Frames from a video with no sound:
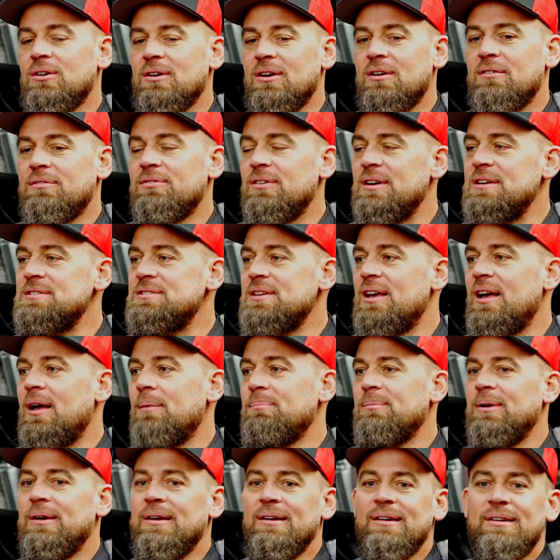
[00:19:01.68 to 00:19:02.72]
going to freeze
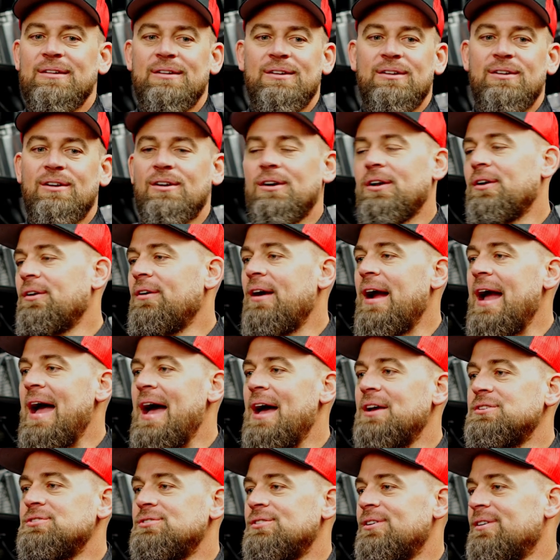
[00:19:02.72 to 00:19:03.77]
up. You're going to
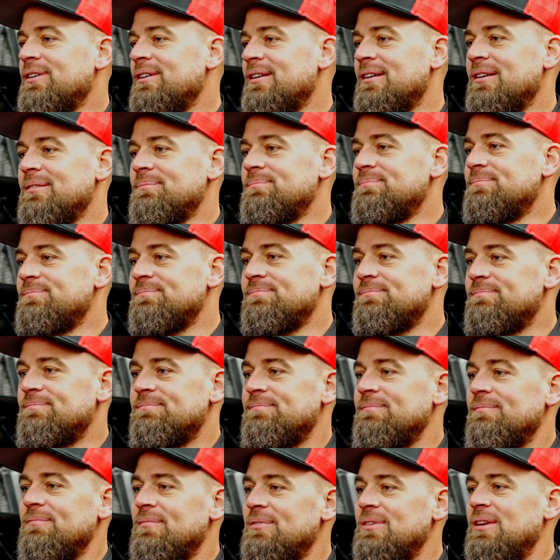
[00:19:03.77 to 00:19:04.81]
crash. You're going
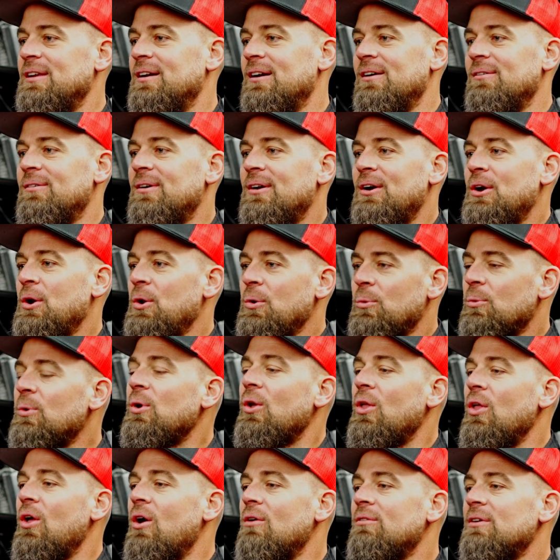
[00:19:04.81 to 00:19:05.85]
to,
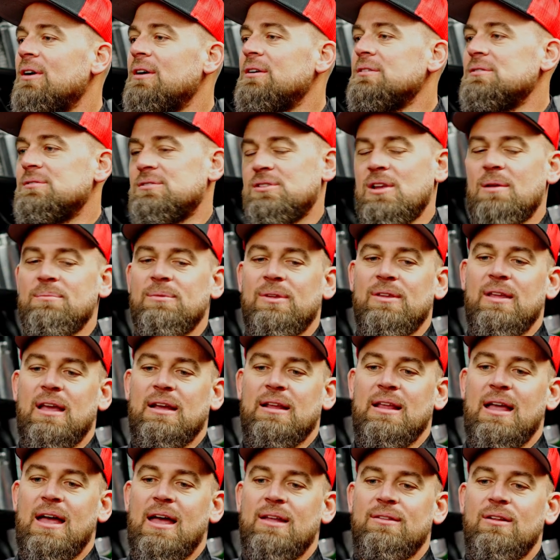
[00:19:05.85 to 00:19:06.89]
roll over, something
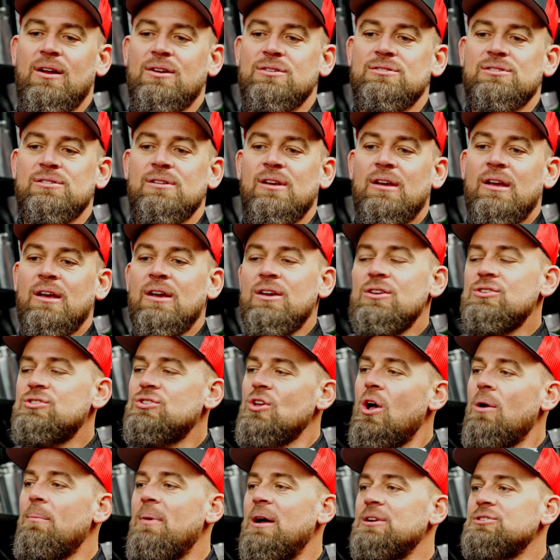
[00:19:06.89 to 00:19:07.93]
like that. There's
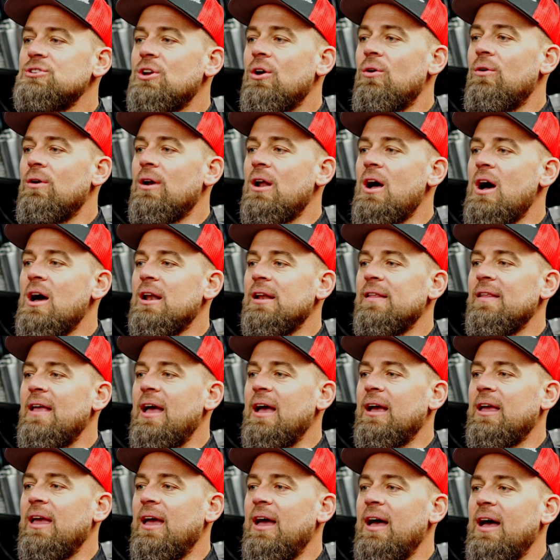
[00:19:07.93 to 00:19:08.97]
so much going on in
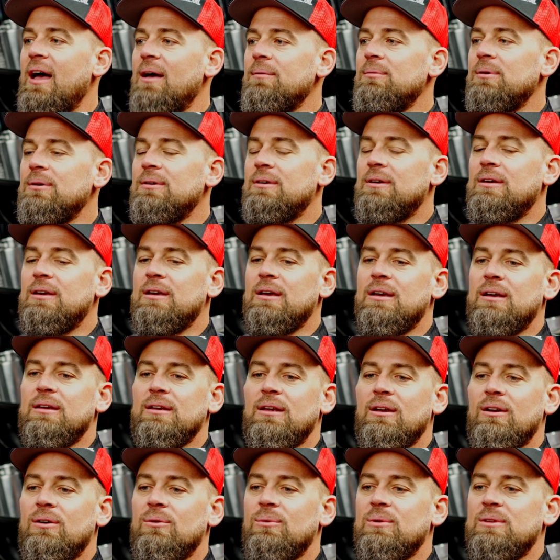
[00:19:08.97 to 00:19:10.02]
that cab.
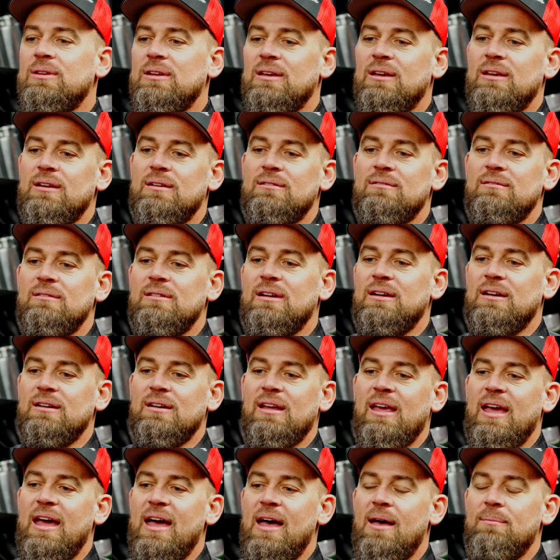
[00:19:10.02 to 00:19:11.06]
With the
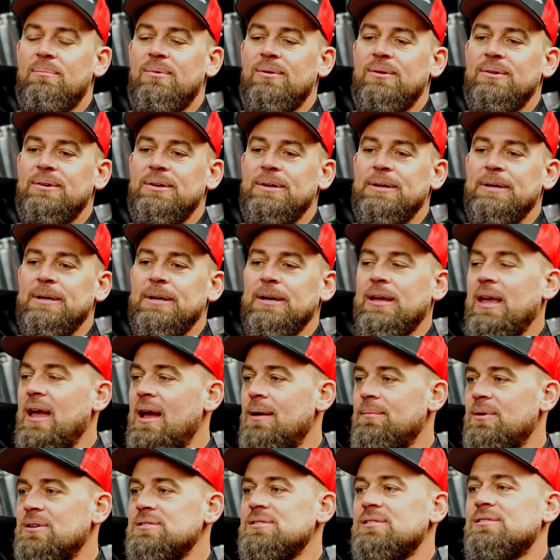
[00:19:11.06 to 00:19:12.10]
in-cab
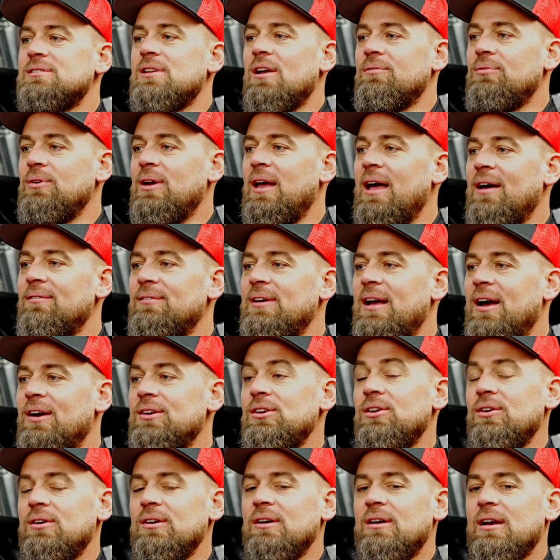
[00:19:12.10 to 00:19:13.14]
cameras and stuff we have now,
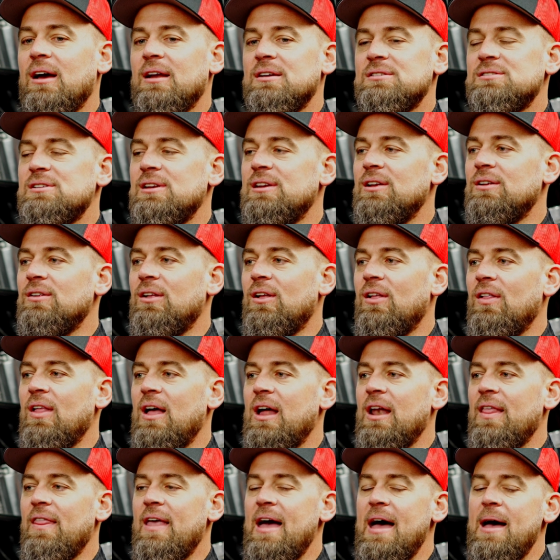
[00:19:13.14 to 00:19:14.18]
you can kind of see a
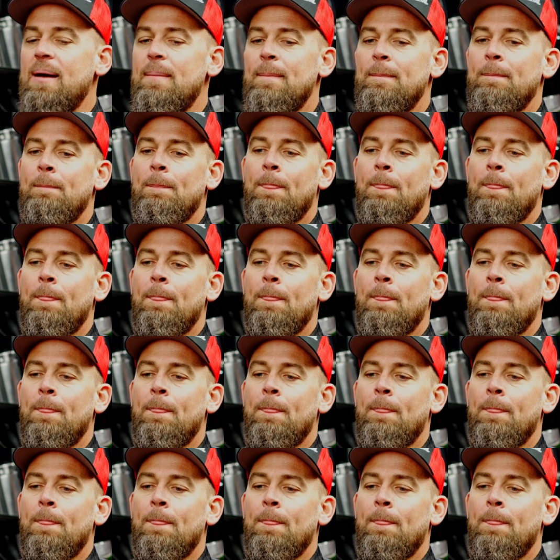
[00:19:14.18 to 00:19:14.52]
lot of that.